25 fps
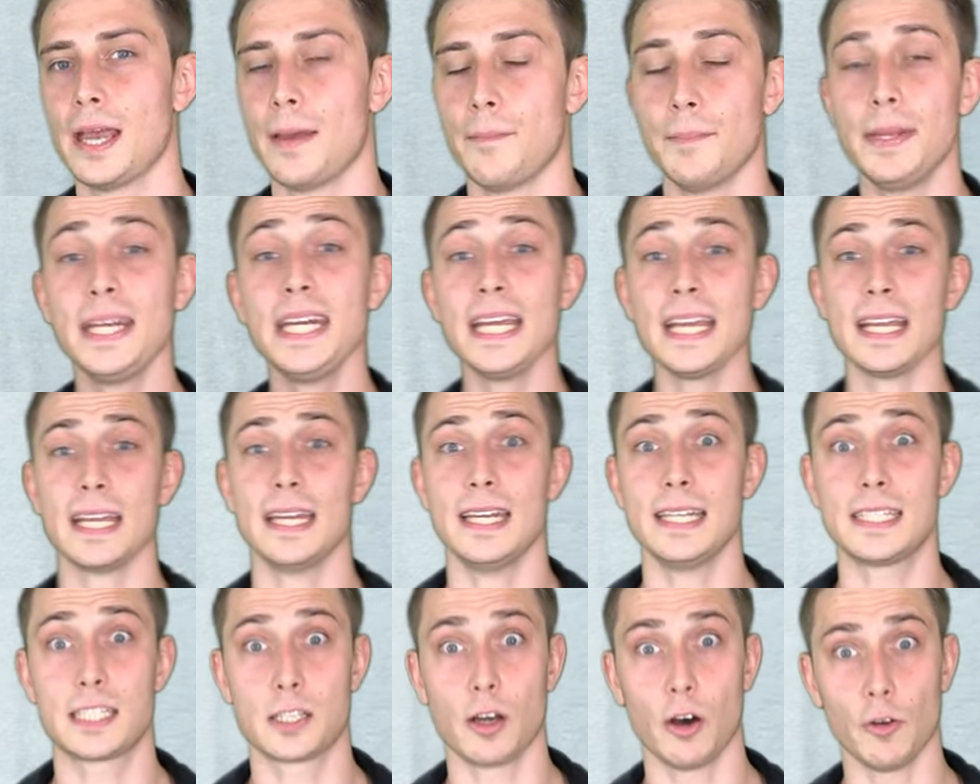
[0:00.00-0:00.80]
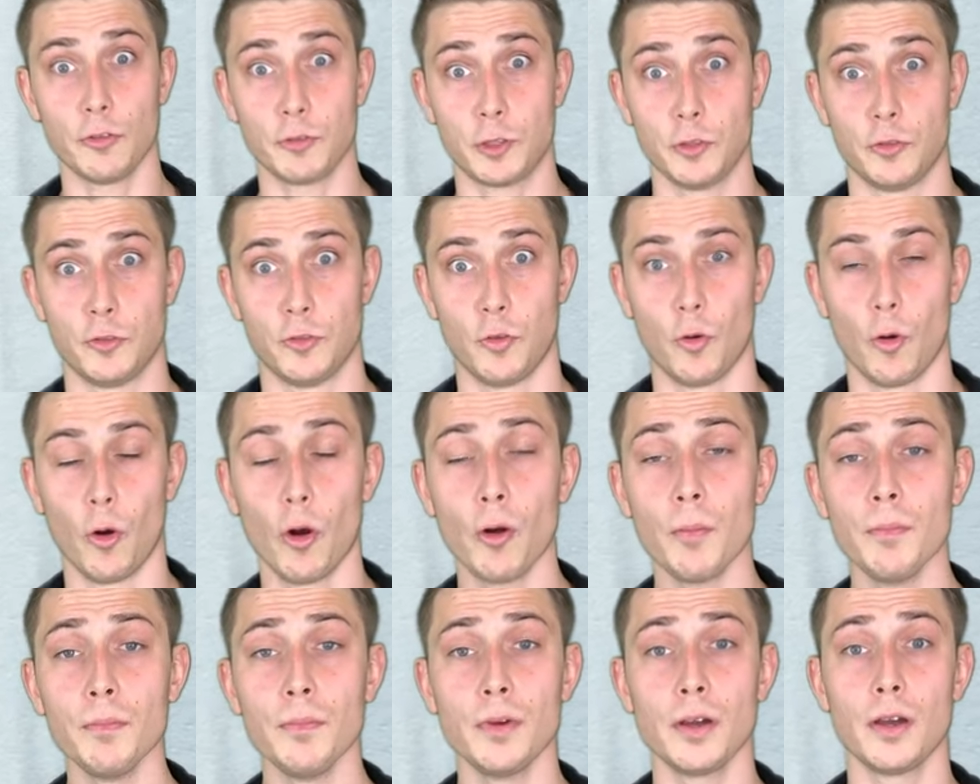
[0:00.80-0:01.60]
Meaning it's of the
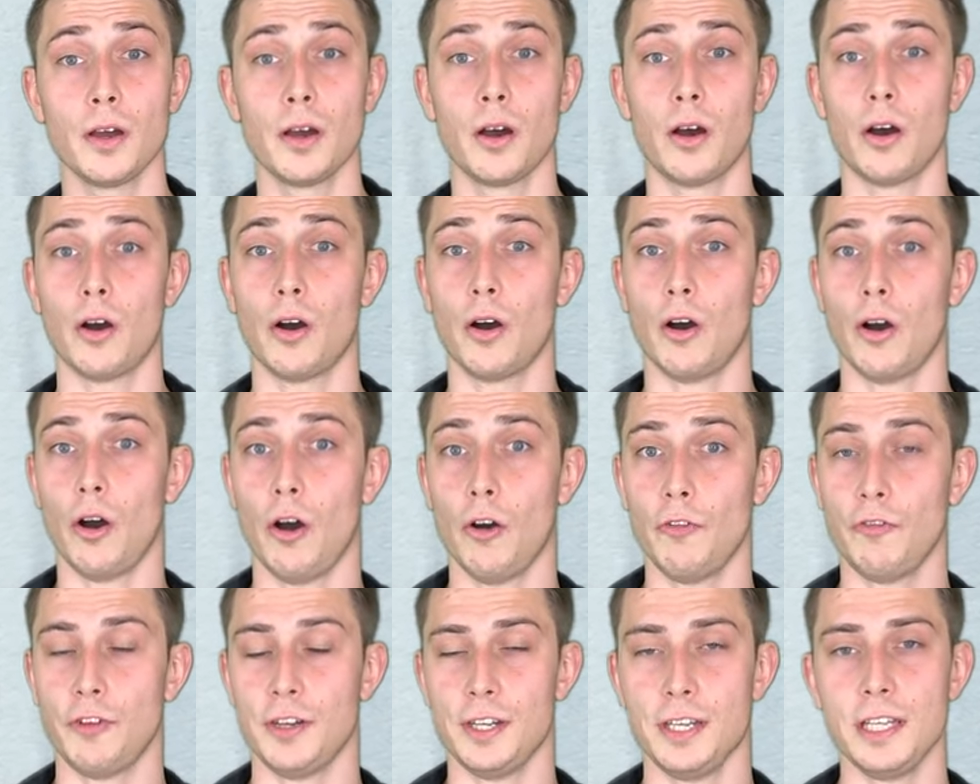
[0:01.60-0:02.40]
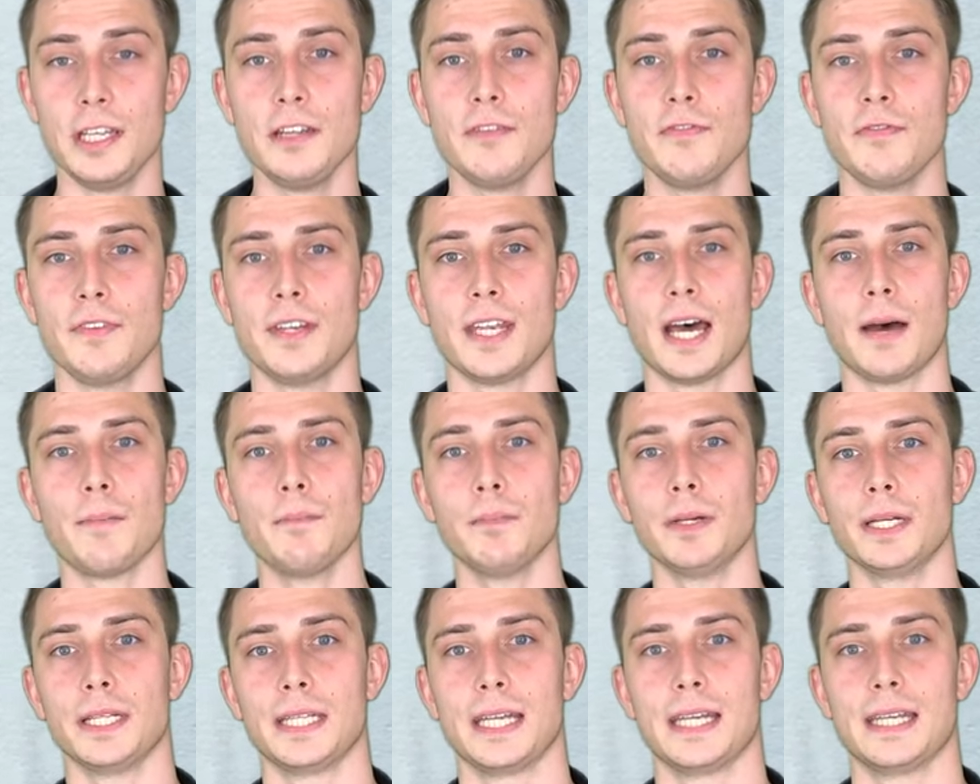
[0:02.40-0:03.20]
form of an even
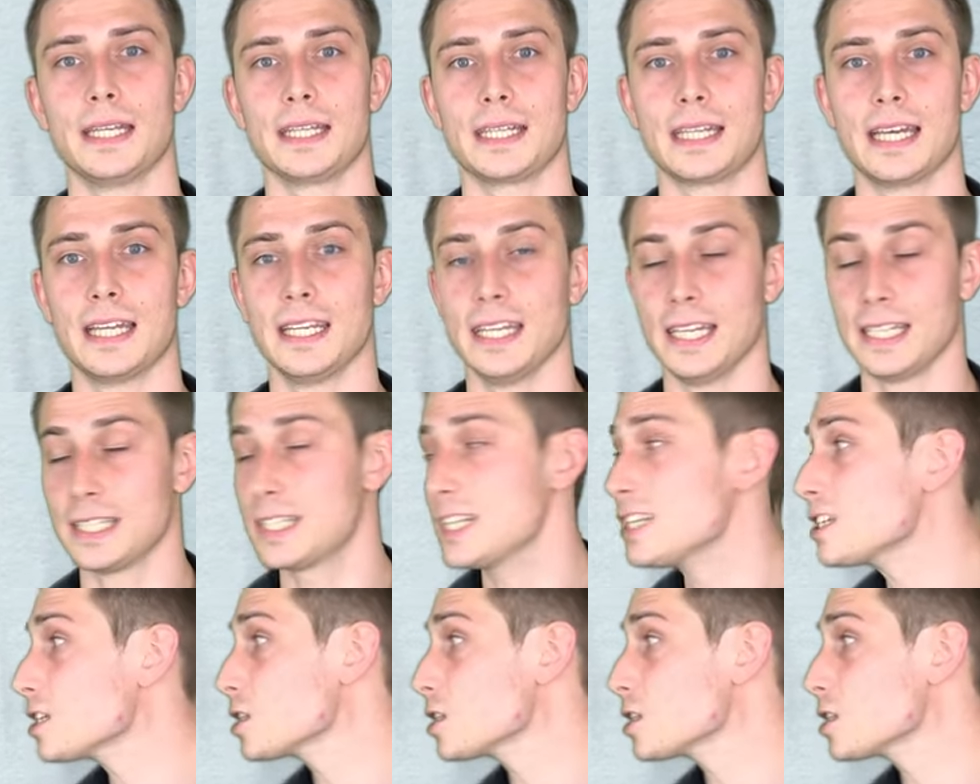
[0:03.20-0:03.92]
number yet again, and this